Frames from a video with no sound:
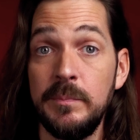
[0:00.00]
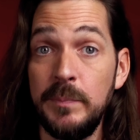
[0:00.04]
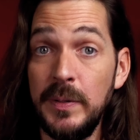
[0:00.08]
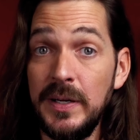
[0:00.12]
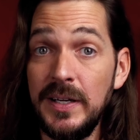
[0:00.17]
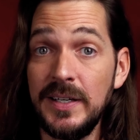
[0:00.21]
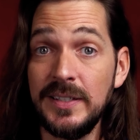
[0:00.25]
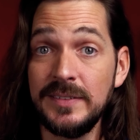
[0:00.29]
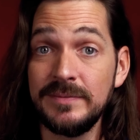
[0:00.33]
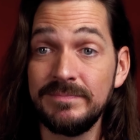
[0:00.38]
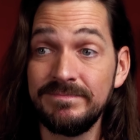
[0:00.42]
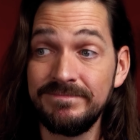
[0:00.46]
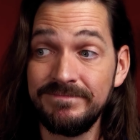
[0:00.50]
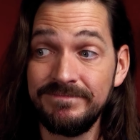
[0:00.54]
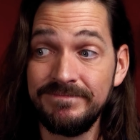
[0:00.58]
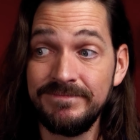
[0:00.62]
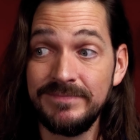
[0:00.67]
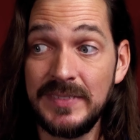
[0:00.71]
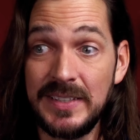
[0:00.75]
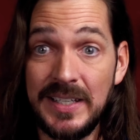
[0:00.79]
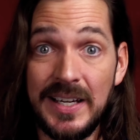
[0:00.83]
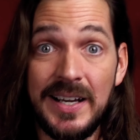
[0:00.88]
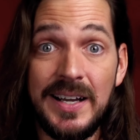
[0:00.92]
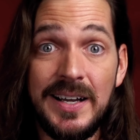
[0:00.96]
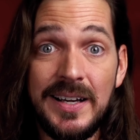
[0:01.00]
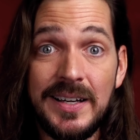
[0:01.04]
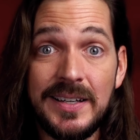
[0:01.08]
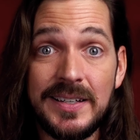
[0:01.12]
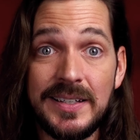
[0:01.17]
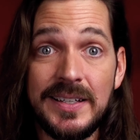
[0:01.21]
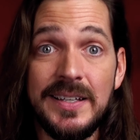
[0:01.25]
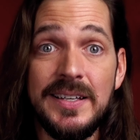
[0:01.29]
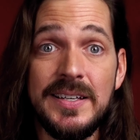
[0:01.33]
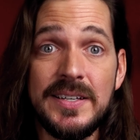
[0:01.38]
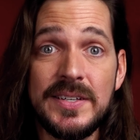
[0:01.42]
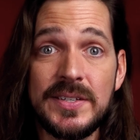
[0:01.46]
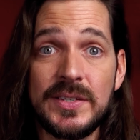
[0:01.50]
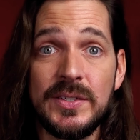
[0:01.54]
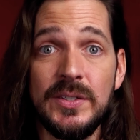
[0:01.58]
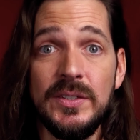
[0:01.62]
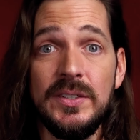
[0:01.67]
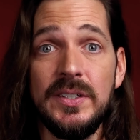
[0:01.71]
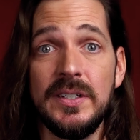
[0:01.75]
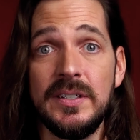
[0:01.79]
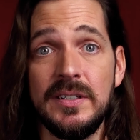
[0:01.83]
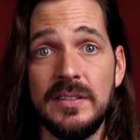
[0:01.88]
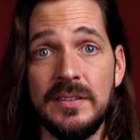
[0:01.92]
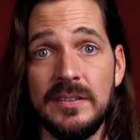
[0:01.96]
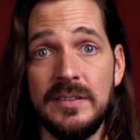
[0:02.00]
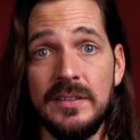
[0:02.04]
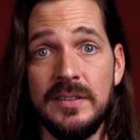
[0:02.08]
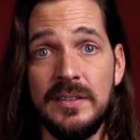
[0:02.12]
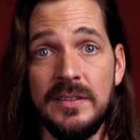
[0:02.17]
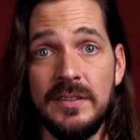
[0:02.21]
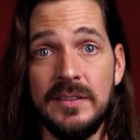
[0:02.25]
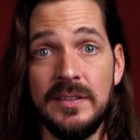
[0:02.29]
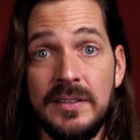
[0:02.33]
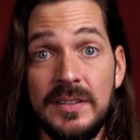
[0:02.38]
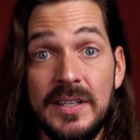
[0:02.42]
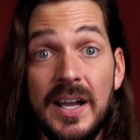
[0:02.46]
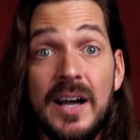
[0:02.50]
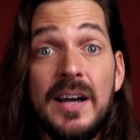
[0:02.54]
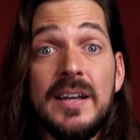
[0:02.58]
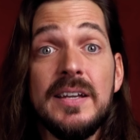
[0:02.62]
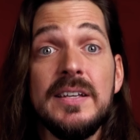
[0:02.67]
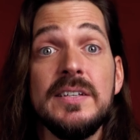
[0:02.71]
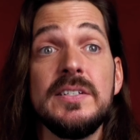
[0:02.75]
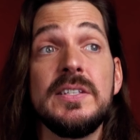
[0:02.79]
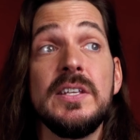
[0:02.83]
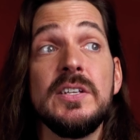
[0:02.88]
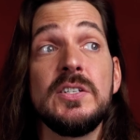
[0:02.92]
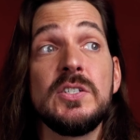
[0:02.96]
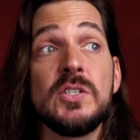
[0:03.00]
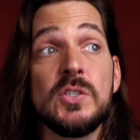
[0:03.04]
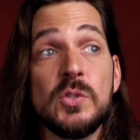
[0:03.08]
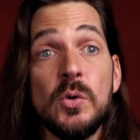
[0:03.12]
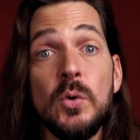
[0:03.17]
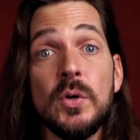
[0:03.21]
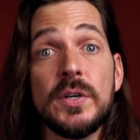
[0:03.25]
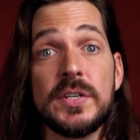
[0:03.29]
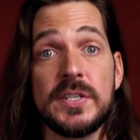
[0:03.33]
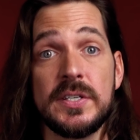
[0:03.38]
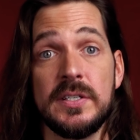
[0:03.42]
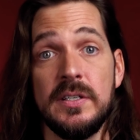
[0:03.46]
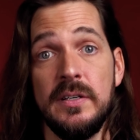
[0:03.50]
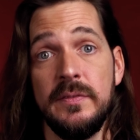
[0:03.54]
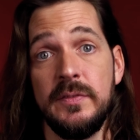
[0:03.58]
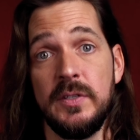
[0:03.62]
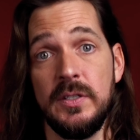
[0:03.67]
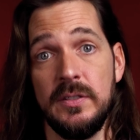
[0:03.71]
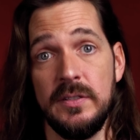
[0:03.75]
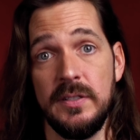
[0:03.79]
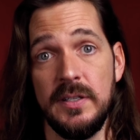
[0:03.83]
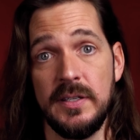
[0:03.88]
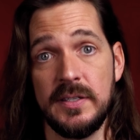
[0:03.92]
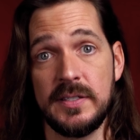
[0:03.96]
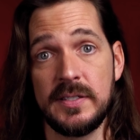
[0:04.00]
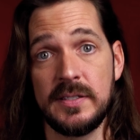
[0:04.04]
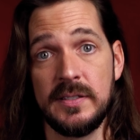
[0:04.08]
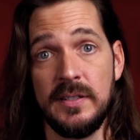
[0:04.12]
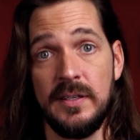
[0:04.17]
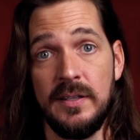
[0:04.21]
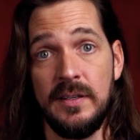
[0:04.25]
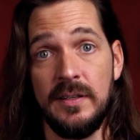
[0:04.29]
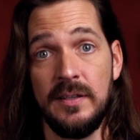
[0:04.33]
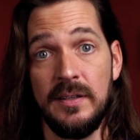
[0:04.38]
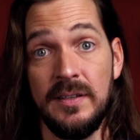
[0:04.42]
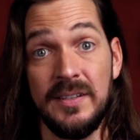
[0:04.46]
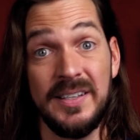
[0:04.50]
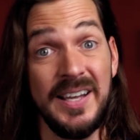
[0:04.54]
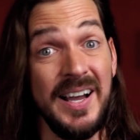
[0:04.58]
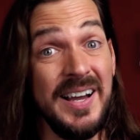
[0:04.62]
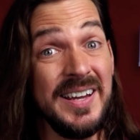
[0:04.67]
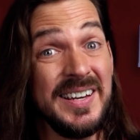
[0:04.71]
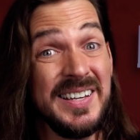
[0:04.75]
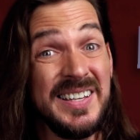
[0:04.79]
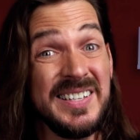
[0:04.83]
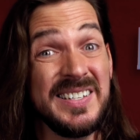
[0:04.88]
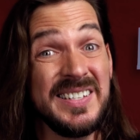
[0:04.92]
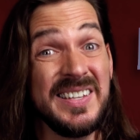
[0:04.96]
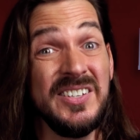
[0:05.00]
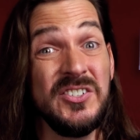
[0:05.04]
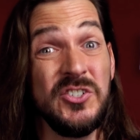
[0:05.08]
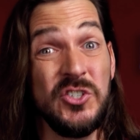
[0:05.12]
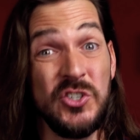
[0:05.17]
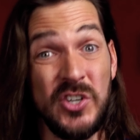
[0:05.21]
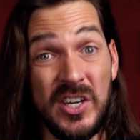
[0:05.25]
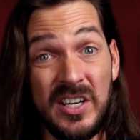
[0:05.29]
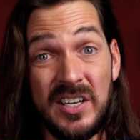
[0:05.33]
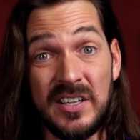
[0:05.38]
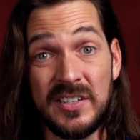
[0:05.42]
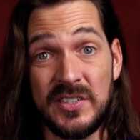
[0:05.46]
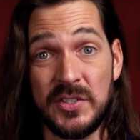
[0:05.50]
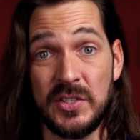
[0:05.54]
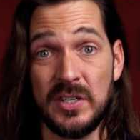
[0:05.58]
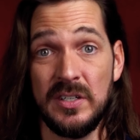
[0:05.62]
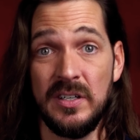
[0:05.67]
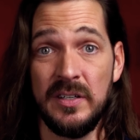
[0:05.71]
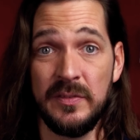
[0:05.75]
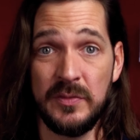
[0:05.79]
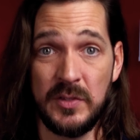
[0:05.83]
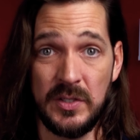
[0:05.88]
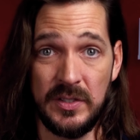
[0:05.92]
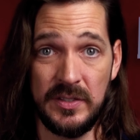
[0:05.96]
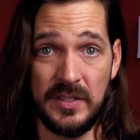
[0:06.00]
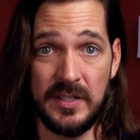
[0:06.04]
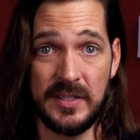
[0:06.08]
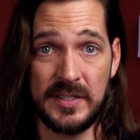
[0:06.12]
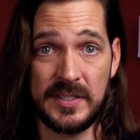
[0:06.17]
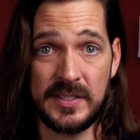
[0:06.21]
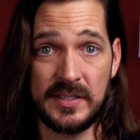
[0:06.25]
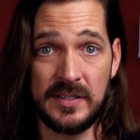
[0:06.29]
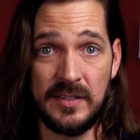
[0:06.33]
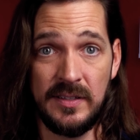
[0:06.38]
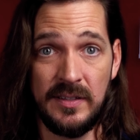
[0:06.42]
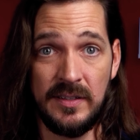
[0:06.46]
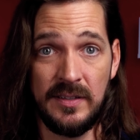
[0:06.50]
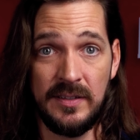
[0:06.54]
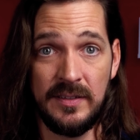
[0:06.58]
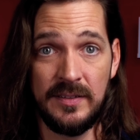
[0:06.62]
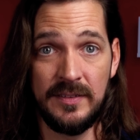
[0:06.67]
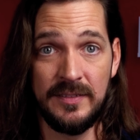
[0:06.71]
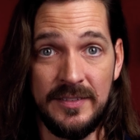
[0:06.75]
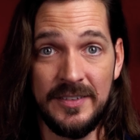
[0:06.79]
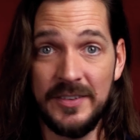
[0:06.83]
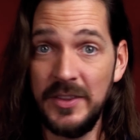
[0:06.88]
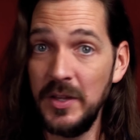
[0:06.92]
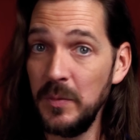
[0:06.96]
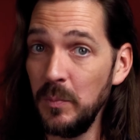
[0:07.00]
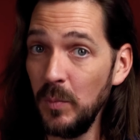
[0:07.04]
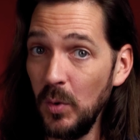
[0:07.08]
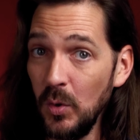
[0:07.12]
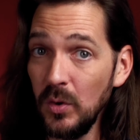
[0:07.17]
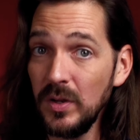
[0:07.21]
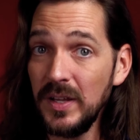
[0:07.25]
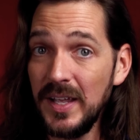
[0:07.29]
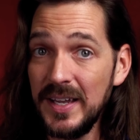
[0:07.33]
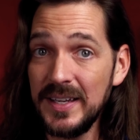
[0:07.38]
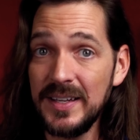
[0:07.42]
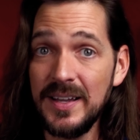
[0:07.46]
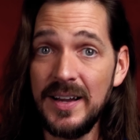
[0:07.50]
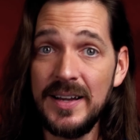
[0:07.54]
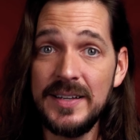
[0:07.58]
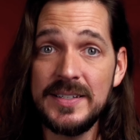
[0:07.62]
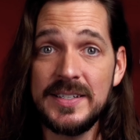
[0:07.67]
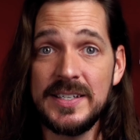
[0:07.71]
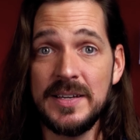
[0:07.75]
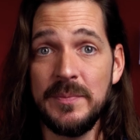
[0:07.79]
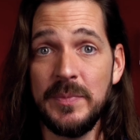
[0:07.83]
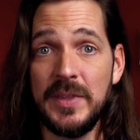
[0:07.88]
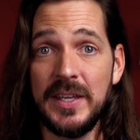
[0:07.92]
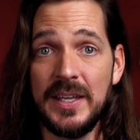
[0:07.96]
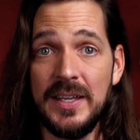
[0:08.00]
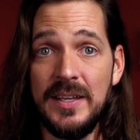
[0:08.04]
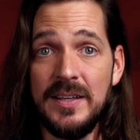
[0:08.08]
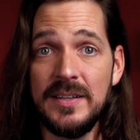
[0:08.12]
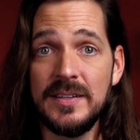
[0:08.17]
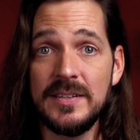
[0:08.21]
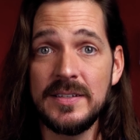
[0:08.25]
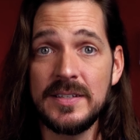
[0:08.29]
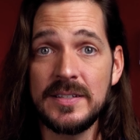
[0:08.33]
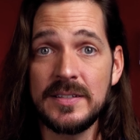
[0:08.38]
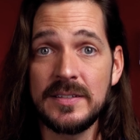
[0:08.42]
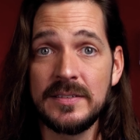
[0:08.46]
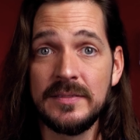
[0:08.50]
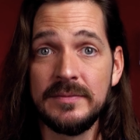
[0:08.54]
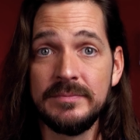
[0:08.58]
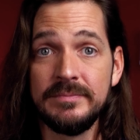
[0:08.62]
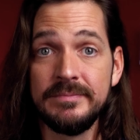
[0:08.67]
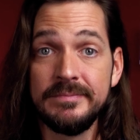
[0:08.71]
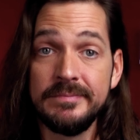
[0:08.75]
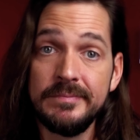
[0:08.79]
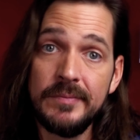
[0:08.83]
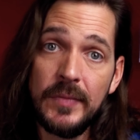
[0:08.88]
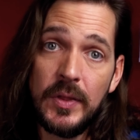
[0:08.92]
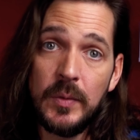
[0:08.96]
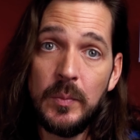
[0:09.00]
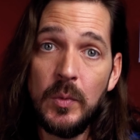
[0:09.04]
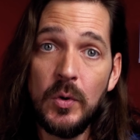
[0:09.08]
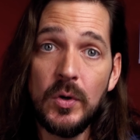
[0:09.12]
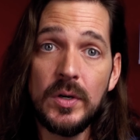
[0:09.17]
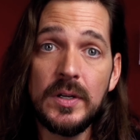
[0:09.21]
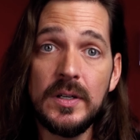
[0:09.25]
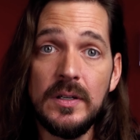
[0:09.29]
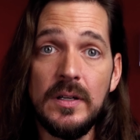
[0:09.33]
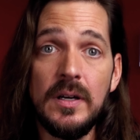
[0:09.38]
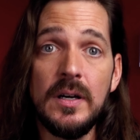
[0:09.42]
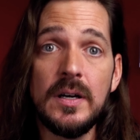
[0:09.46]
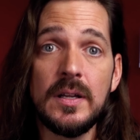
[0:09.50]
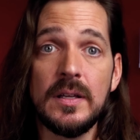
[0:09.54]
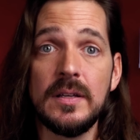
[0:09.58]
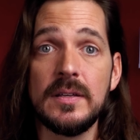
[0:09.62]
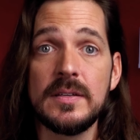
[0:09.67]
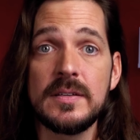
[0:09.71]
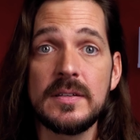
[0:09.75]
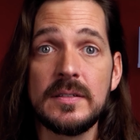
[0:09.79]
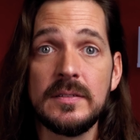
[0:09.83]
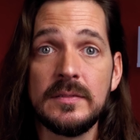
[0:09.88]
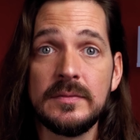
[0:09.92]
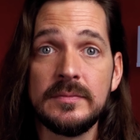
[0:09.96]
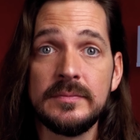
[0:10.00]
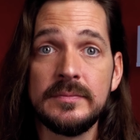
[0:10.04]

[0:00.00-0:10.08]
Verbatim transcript: But God is good. God is the source of goodness. God is the judge of goodness. And the more like God something is, the more good it is.